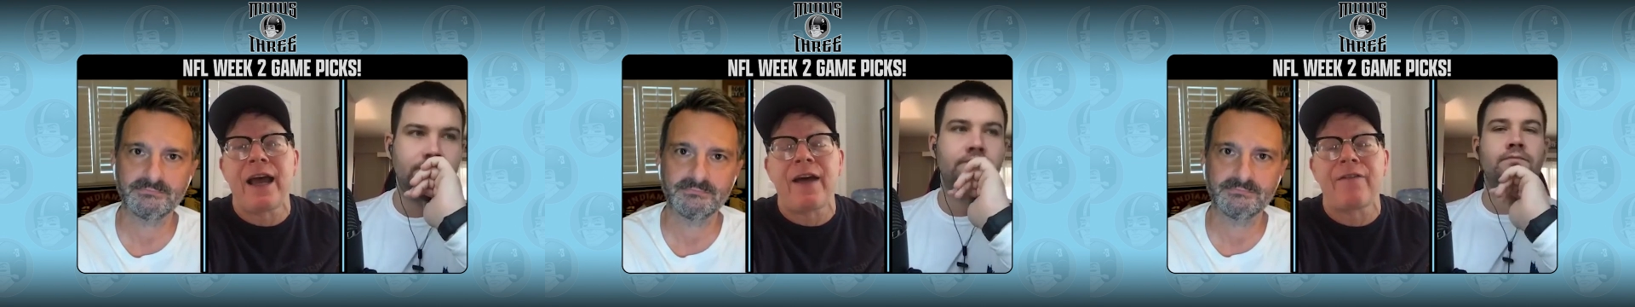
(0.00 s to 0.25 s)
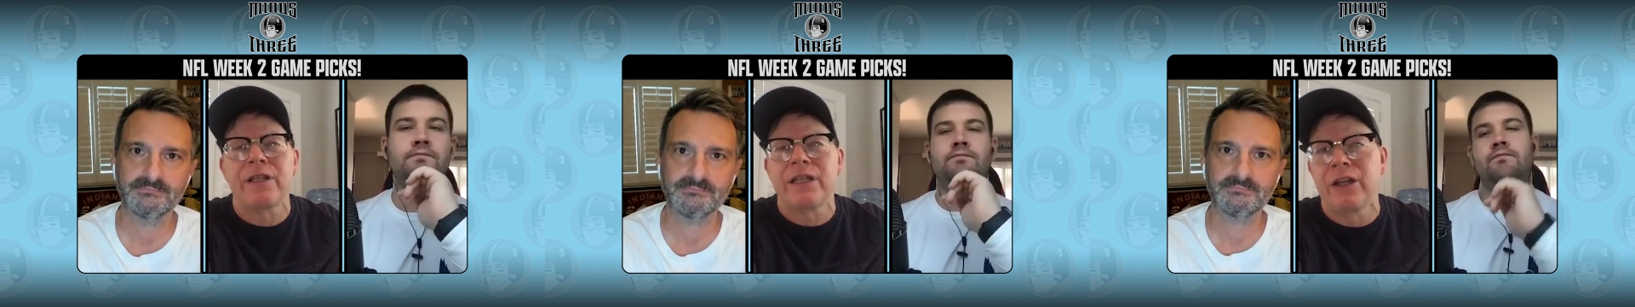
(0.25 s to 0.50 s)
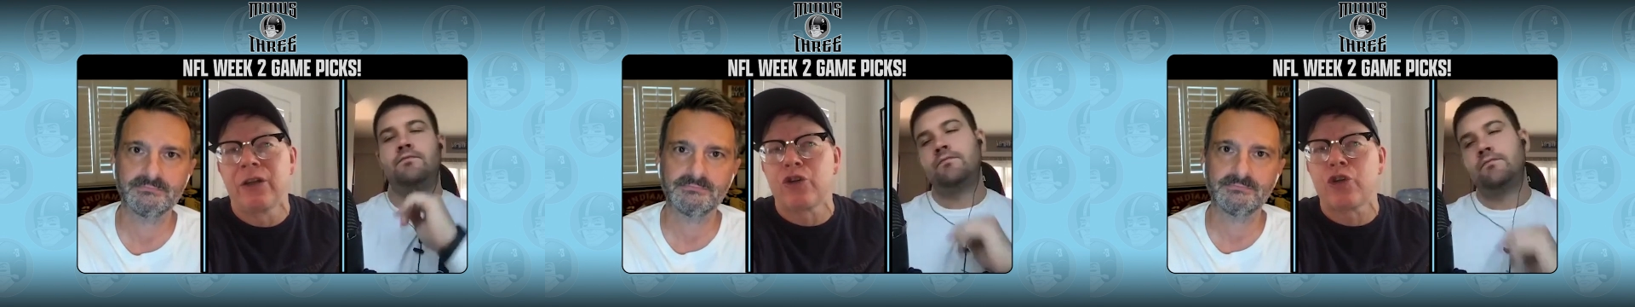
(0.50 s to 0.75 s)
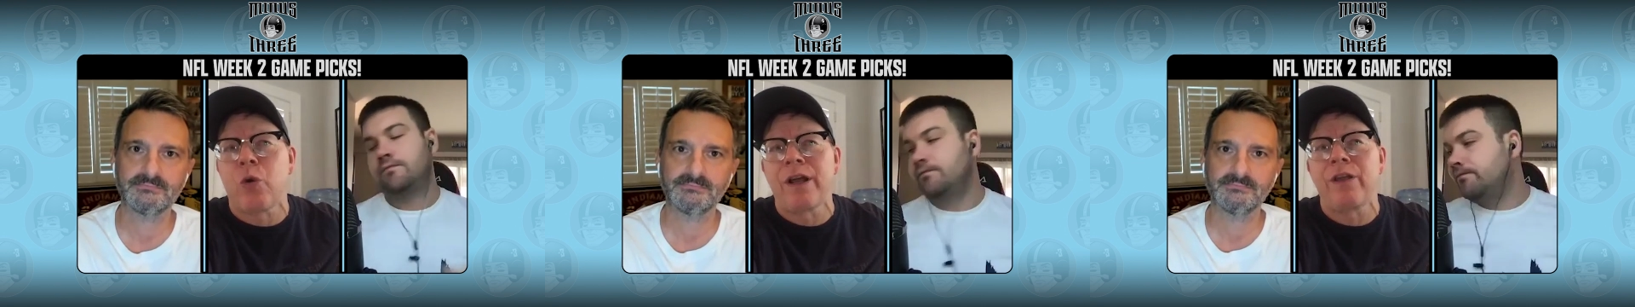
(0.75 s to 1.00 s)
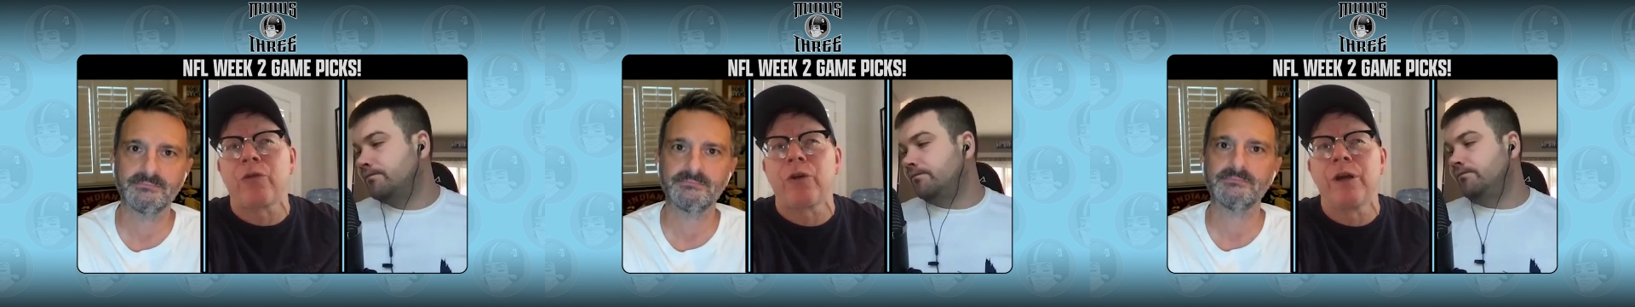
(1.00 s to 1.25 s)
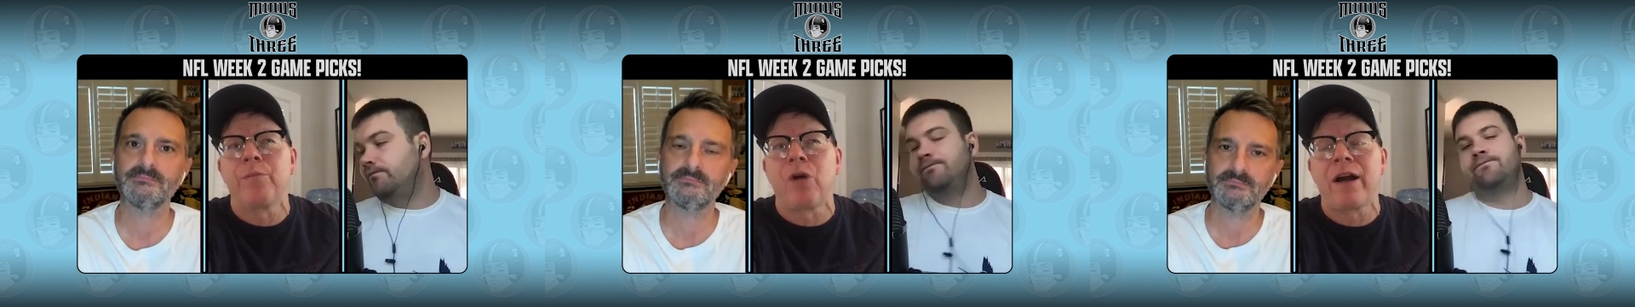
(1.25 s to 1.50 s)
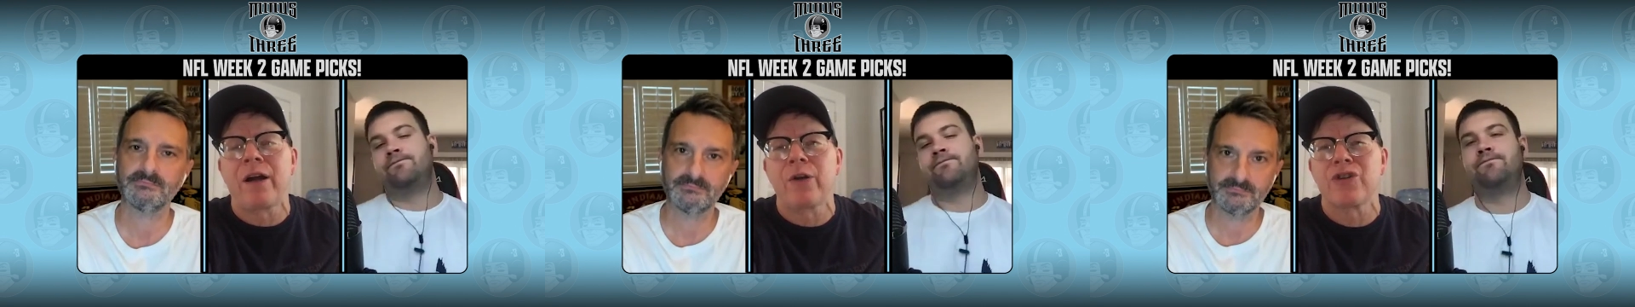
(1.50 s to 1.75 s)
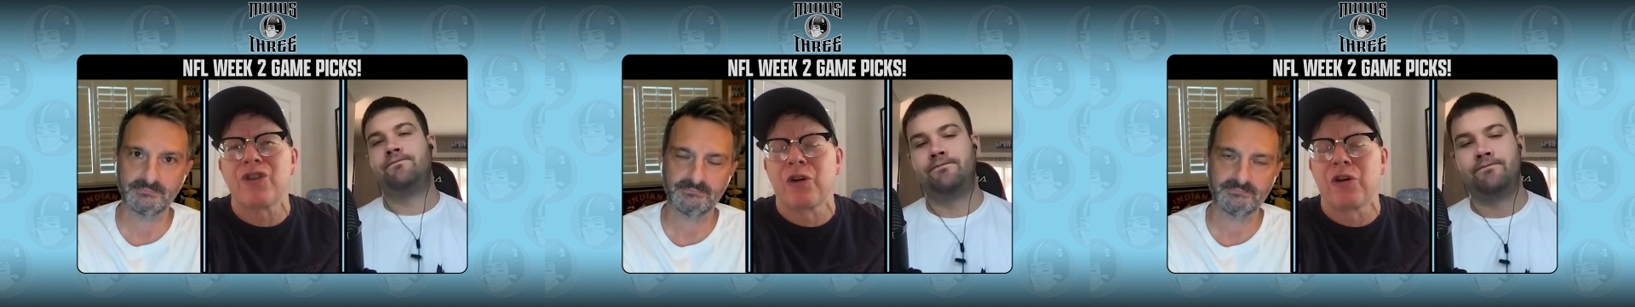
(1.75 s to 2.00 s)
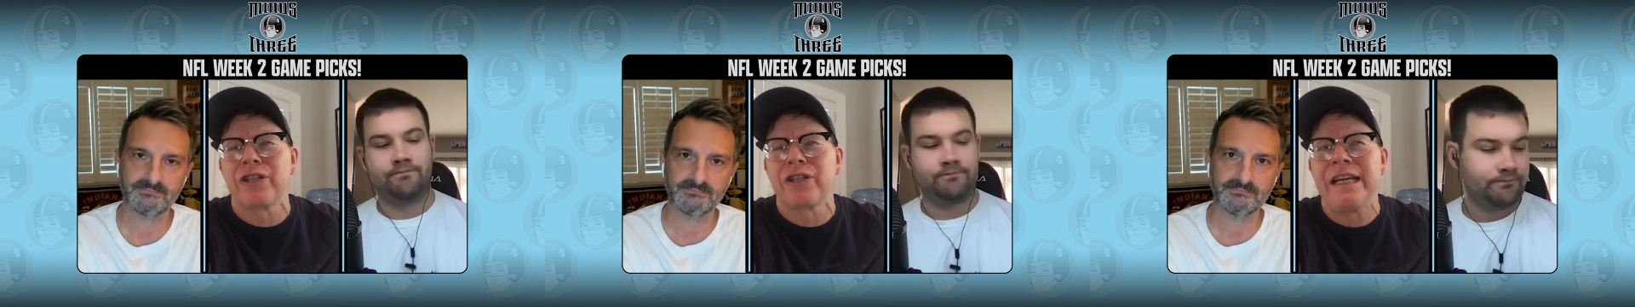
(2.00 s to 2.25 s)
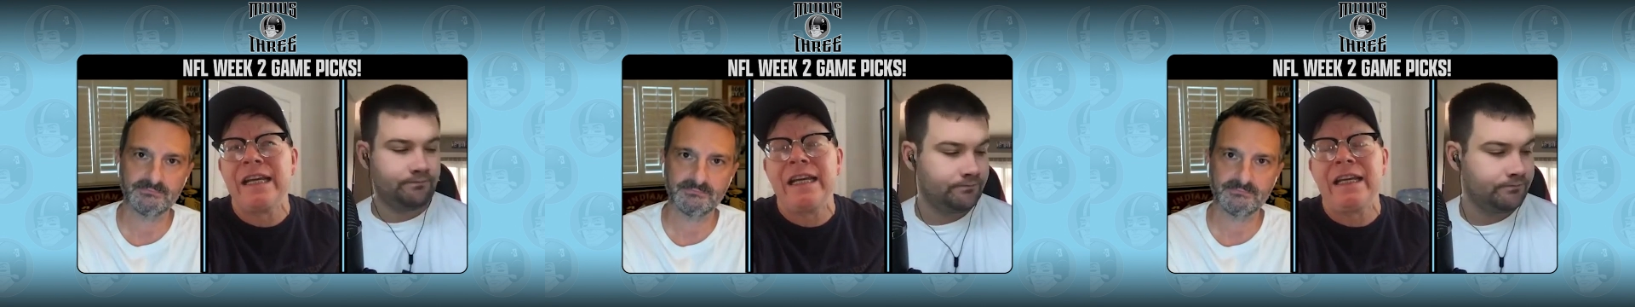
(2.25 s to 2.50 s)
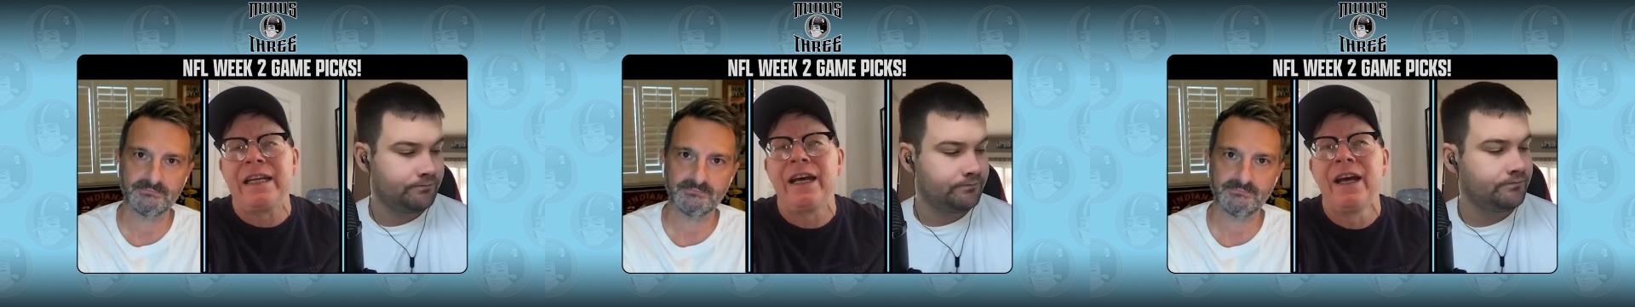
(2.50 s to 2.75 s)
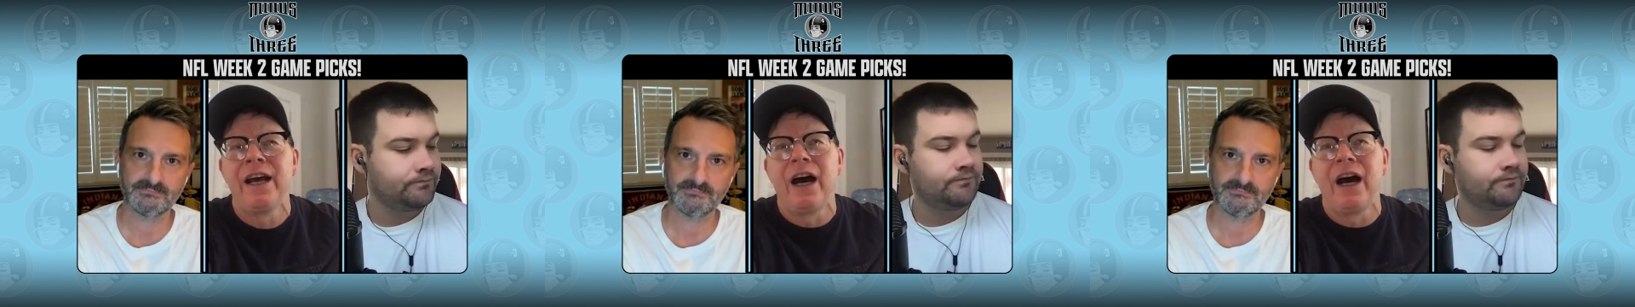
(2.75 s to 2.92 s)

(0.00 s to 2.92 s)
Speaker 1: have it Steelers 23, Broncos 13.